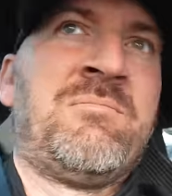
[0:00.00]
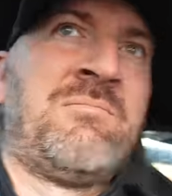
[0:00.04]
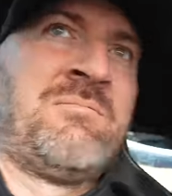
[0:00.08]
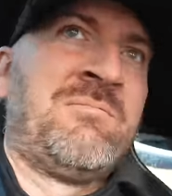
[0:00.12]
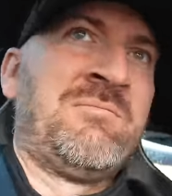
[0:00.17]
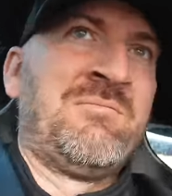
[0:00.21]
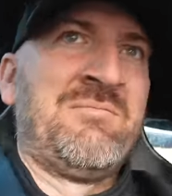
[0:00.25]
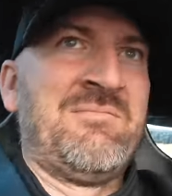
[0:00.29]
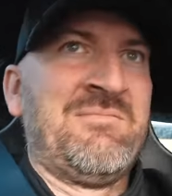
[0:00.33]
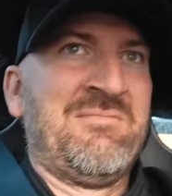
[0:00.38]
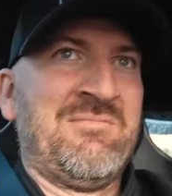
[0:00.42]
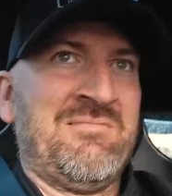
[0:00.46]
of
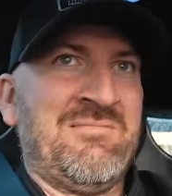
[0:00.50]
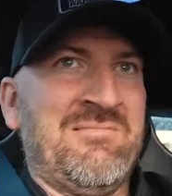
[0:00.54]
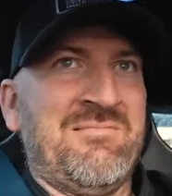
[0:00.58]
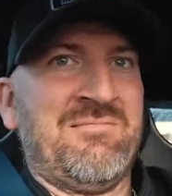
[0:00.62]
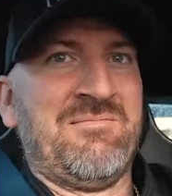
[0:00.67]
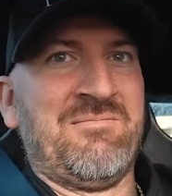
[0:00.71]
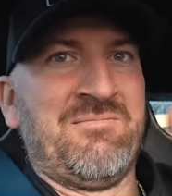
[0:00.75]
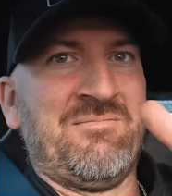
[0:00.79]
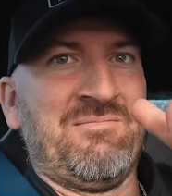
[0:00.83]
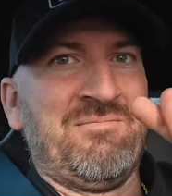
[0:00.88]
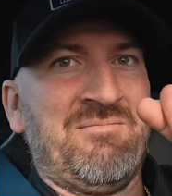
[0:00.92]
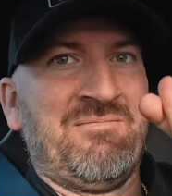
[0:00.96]
fuel left,
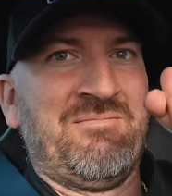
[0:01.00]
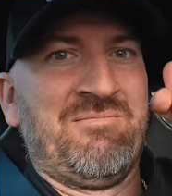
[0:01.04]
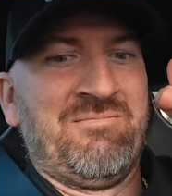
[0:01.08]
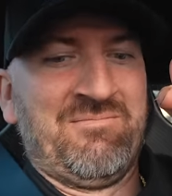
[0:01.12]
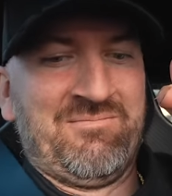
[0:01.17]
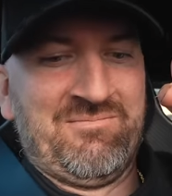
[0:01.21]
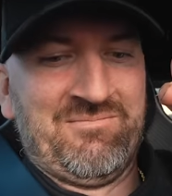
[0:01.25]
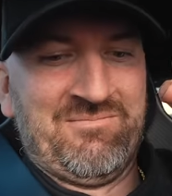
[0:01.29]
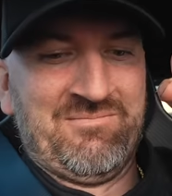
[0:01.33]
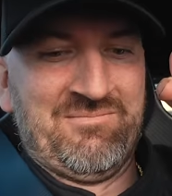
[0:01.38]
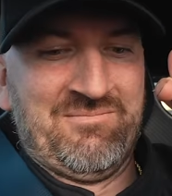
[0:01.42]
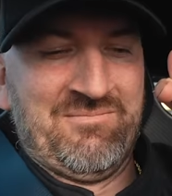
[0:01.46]
and I was going around
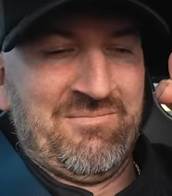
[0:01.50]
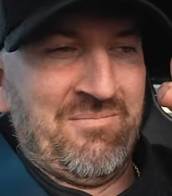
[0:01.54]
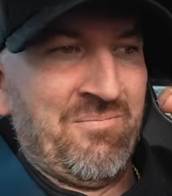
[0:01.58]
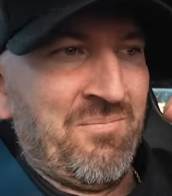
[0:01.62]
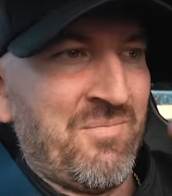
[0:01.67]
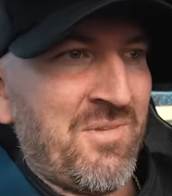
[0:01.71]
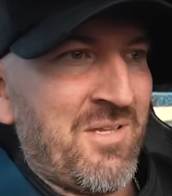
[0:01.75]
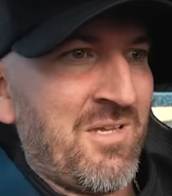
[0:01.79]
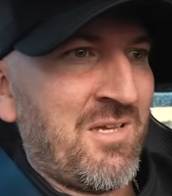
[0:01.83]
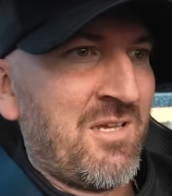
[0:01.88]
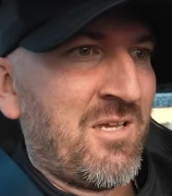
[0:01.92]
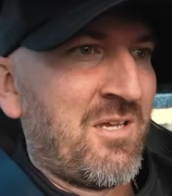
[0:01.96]
in
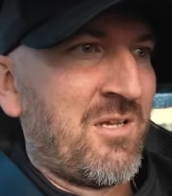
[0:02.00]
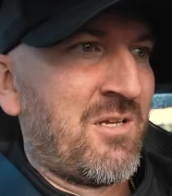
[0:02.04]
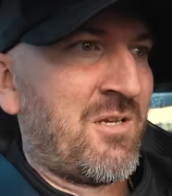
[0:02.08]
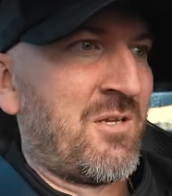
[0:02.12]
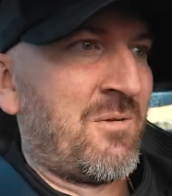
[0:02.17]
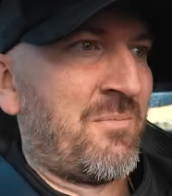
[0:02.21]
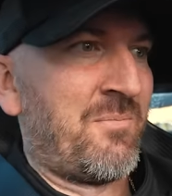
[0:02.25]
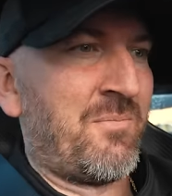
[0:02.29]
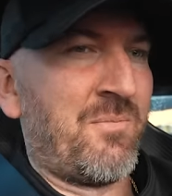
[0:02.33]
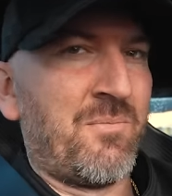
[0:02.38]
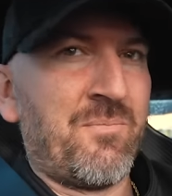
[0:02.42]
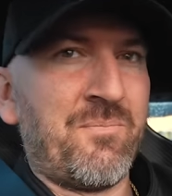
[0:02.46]
circles, and the
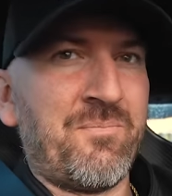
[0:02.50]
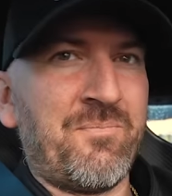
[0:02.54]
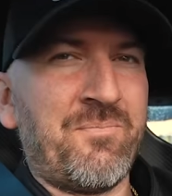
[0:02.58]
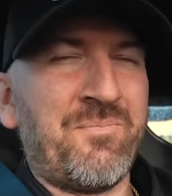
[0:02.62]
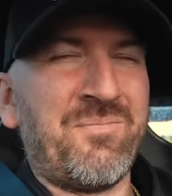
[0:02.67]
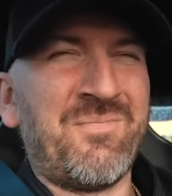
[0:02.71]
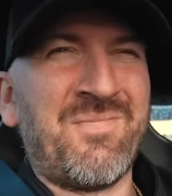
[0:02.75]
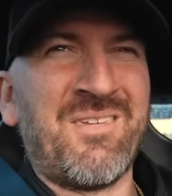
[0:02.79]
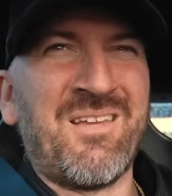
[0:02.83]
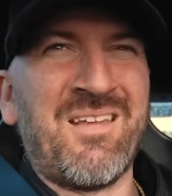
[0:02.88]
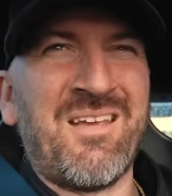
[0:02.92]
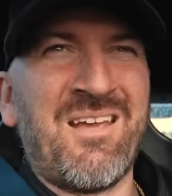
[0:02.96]
car was like,
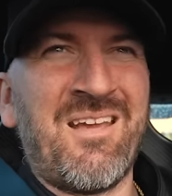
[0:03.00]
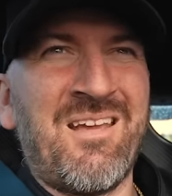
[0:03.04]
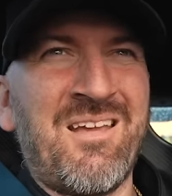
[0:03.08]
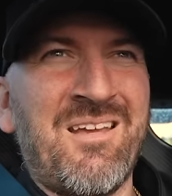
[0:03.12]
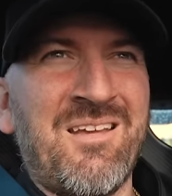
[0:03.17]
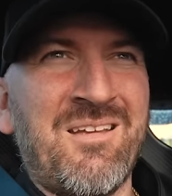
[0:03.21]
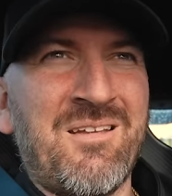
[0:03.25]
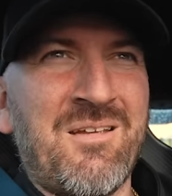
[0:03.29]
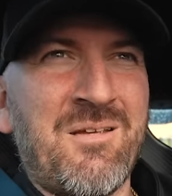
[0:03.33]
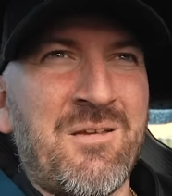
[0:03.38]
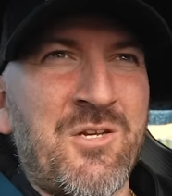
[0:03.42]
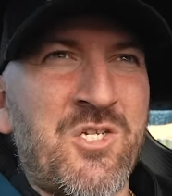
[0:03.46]
ah,
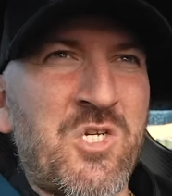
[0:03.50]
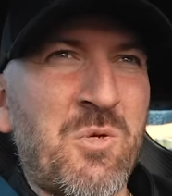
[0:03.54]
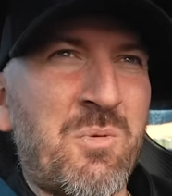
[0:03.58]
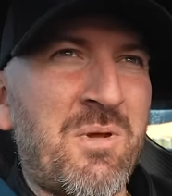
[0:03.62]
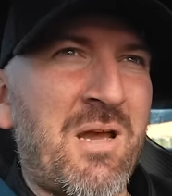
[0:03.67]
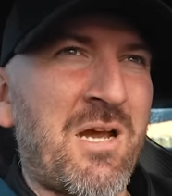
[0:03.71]
ah. Should